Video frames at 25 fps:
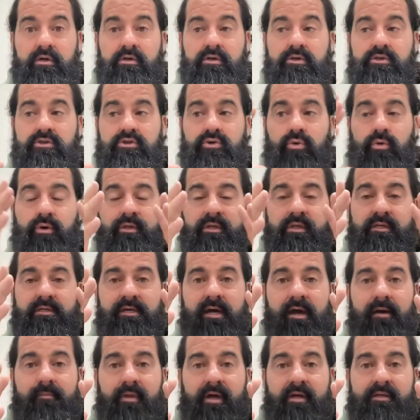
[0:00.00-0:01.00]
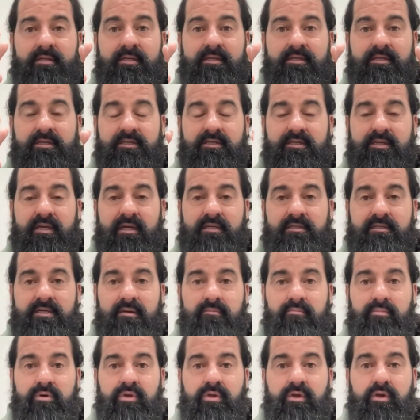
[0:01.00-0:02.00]
shortening the timeline to success,
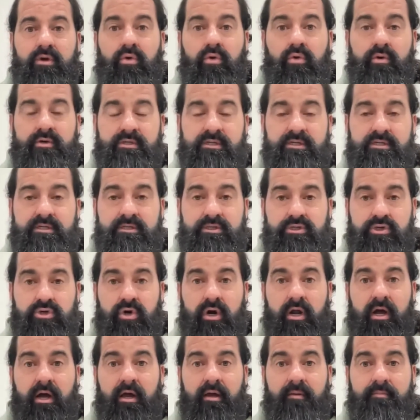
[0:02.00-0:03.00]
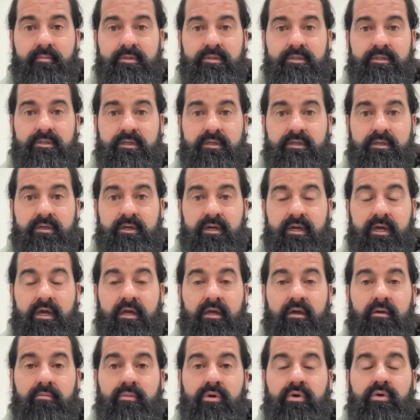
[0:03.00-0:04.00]
and building courses, tribes,
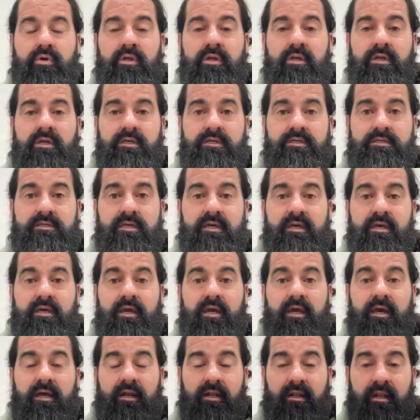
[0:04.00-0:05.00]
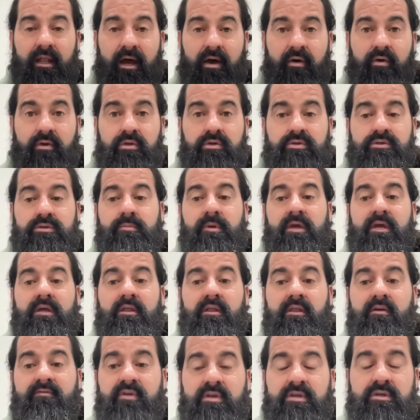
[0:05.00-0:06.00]
and communities, and allowing you to
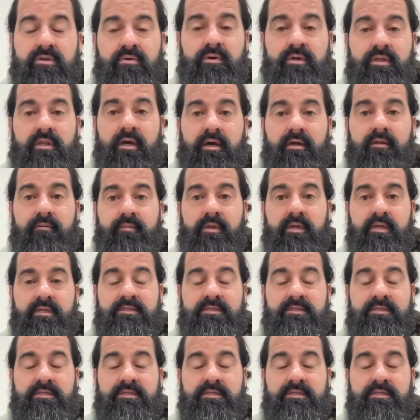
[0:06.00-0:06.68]
make a living doing that.